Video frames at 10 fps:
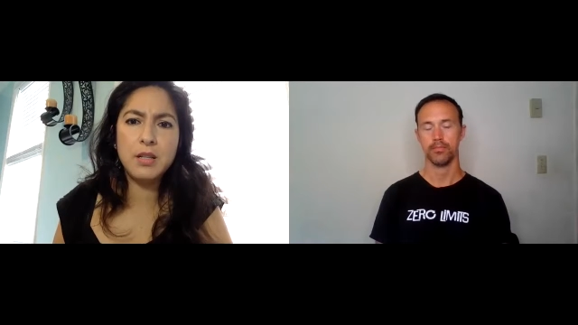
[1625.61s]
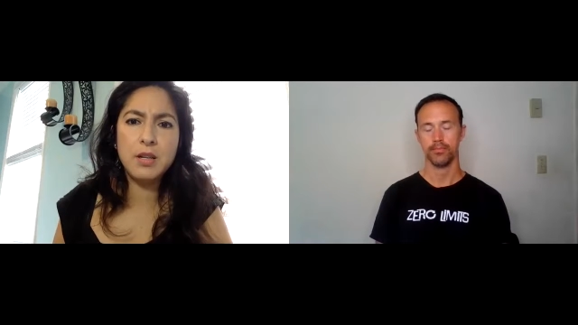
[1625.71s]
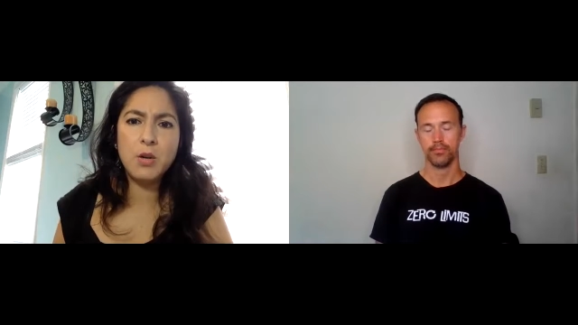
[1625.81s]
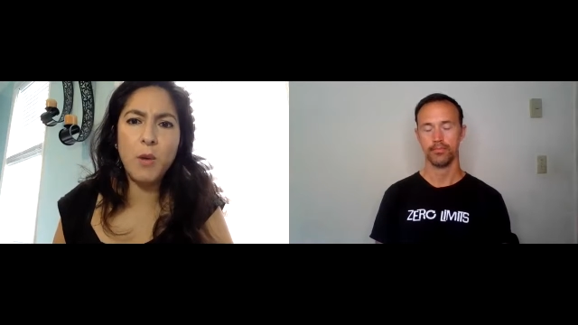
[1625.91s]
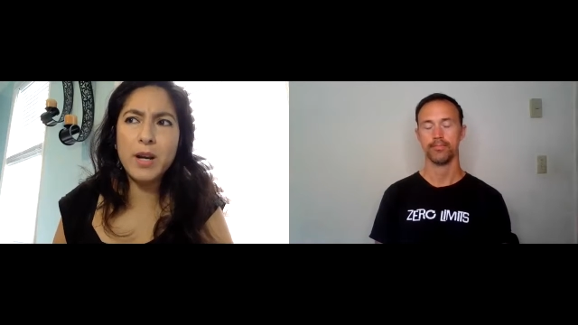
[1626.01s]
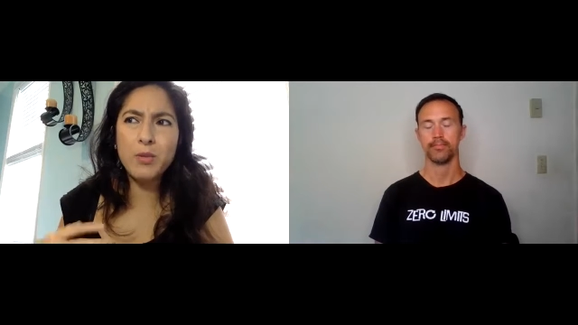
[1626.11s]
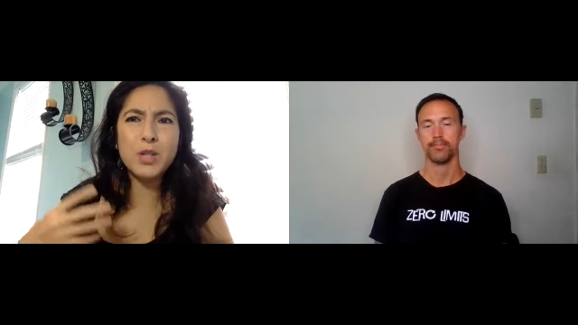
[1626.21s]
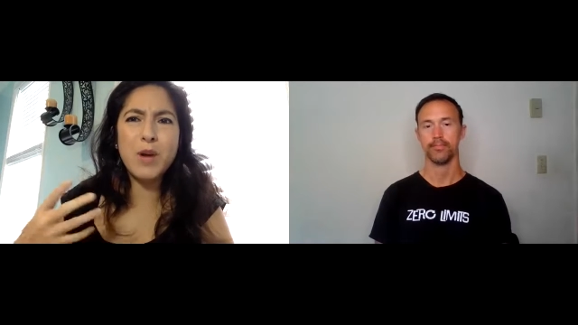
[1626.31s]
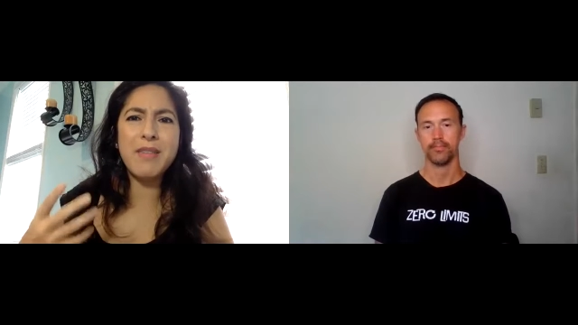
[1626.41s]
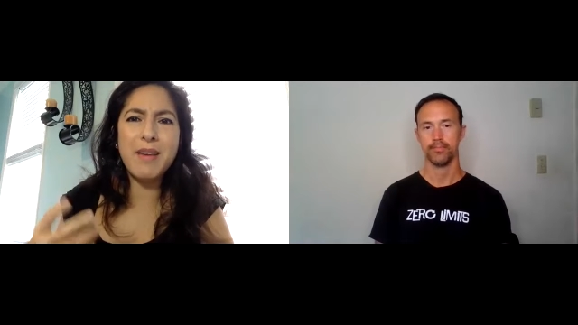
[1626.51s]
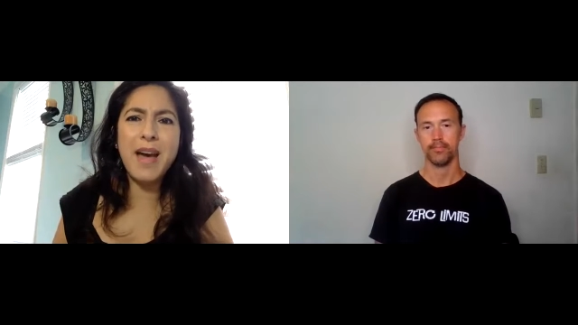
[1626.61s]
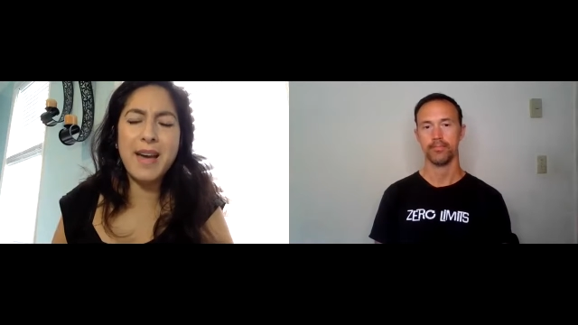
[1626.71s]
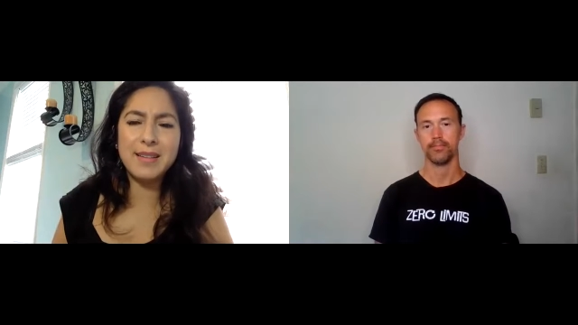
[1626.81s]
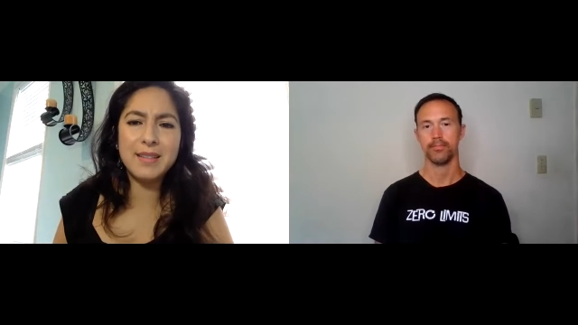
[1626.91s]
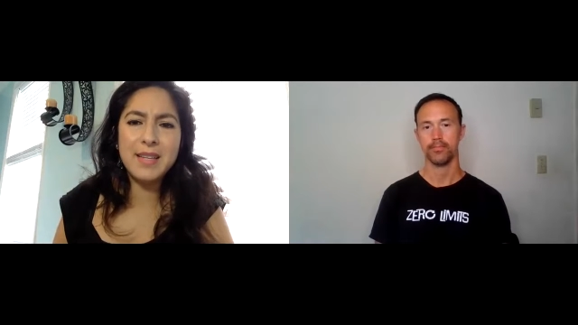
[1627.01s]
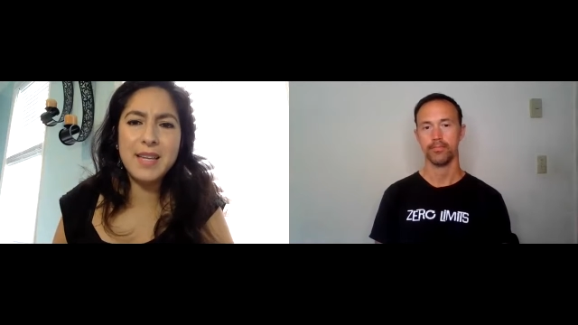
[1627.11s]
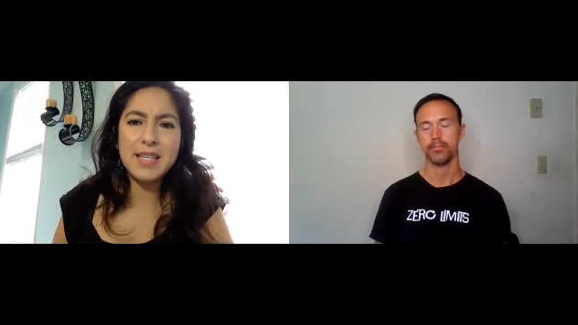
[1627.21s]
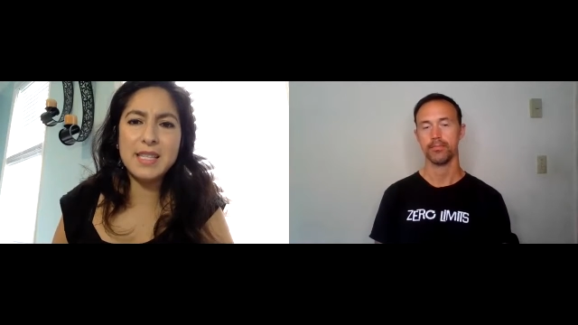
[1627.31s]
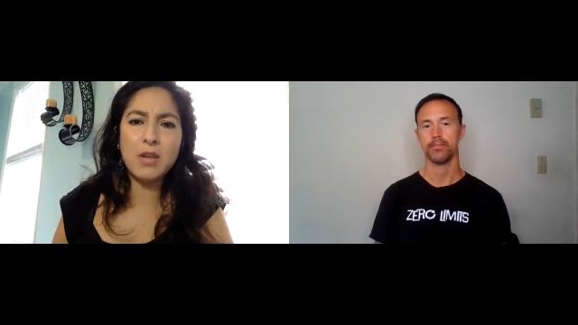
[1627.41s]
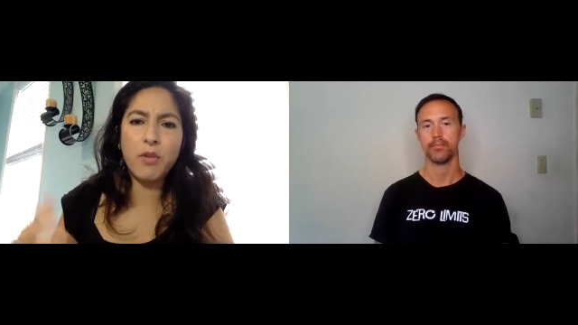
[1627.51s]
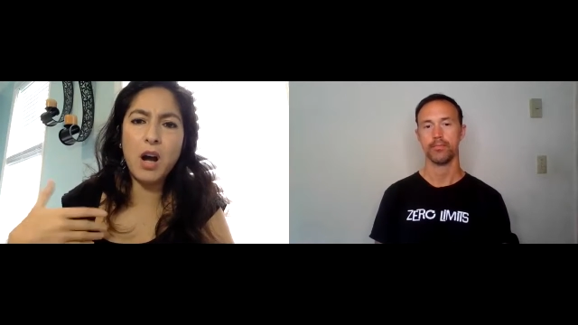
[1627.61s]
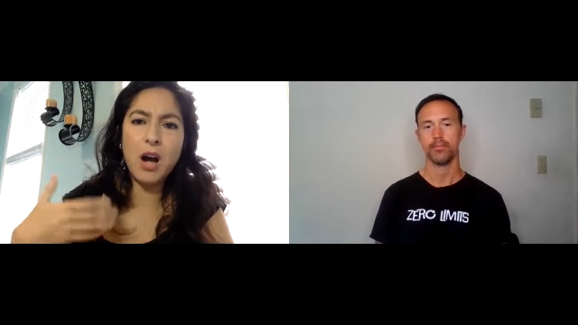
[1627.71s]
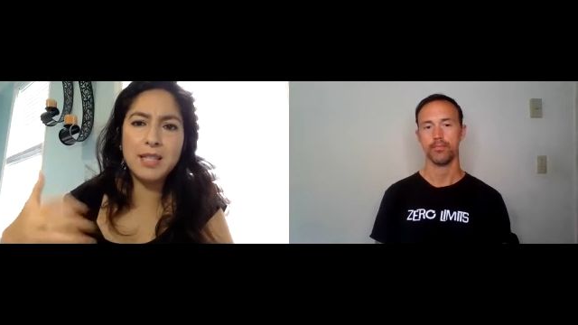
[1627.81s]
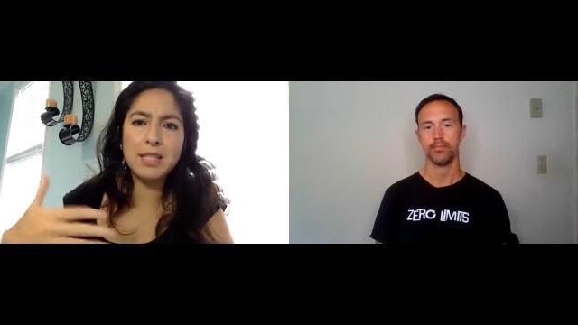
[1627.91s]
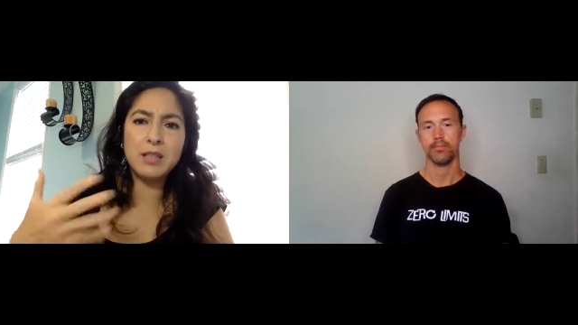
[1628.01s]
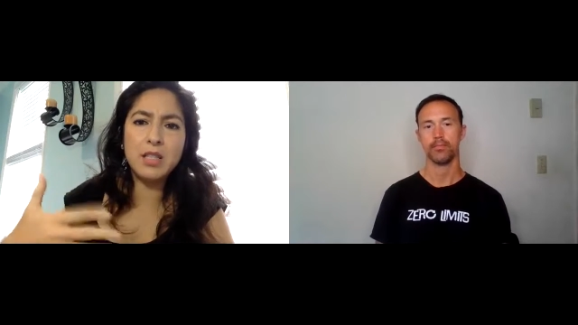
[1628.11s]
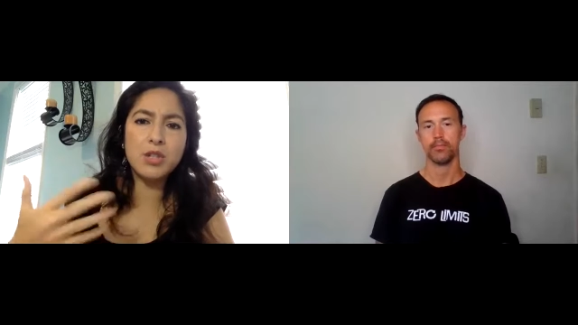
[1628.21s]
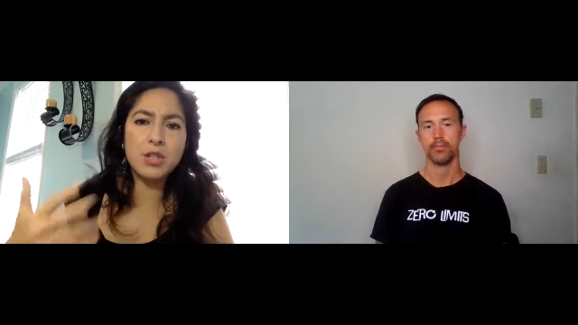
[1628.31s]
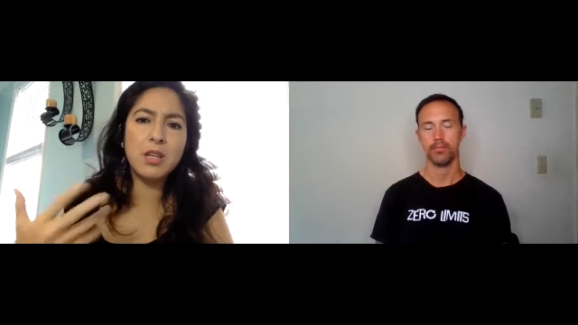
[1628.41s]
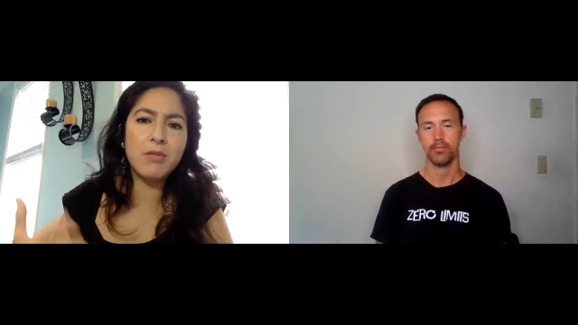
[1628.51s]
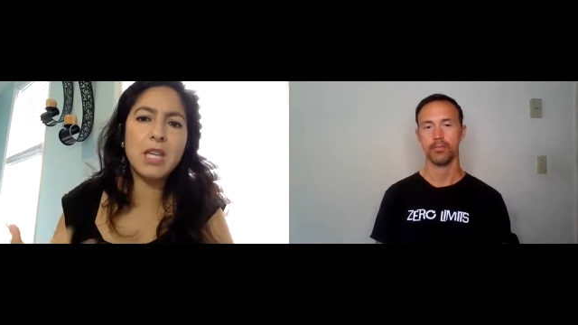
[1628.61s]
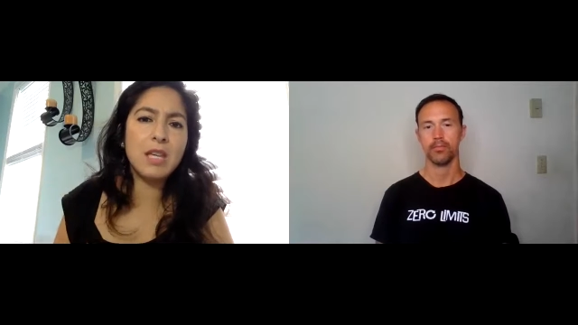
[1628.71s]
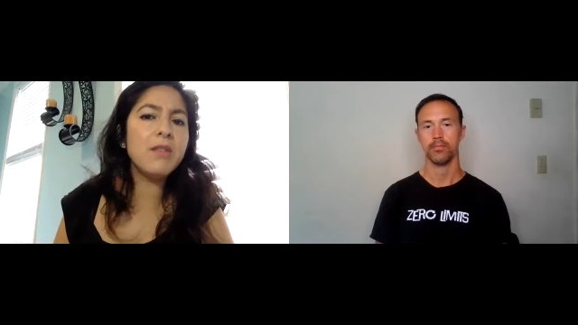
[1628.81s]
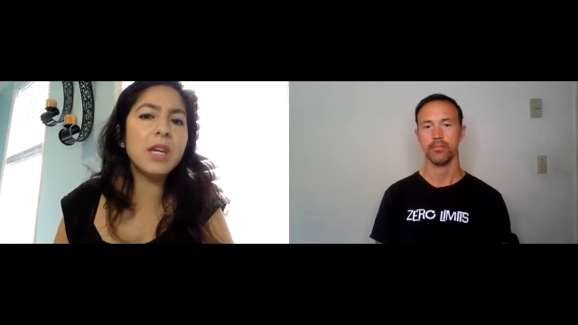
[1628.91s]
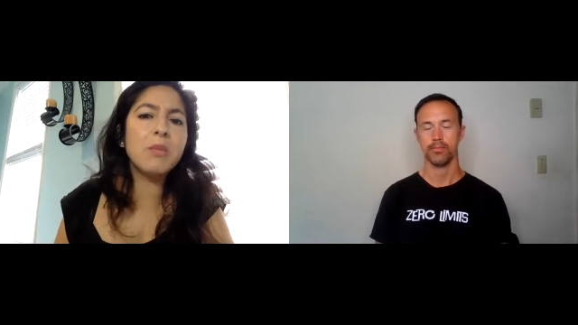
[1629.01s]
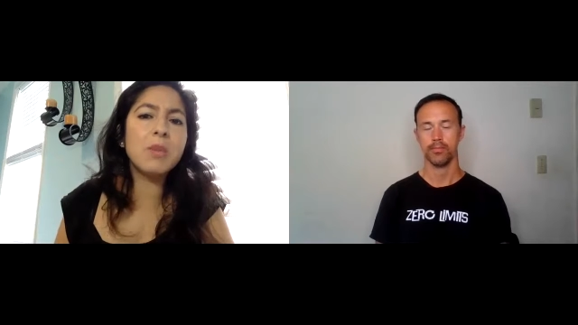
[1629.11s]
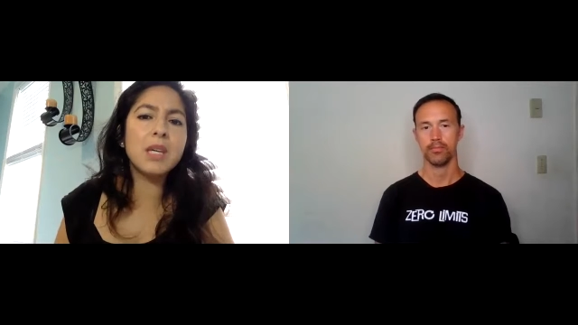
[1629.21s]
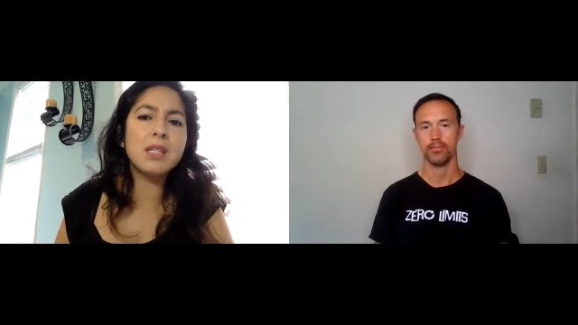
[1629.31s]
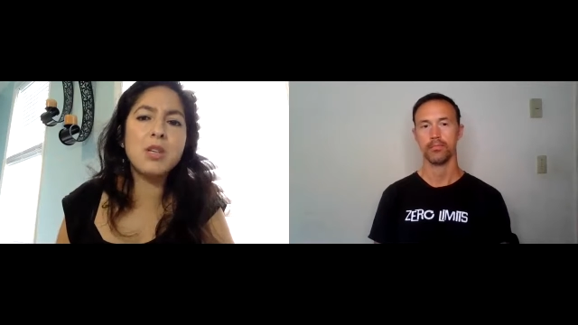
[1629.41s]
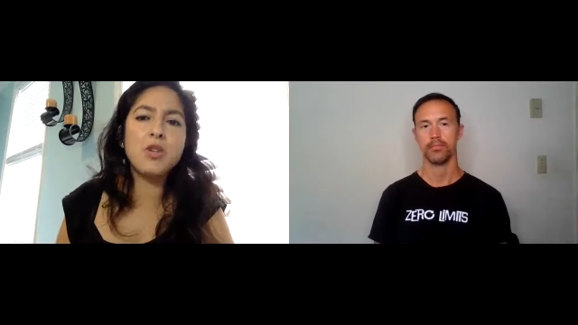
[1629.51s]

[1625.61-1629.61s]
Speaker 1: Why don't we try that instead of constantly just giving, because then you're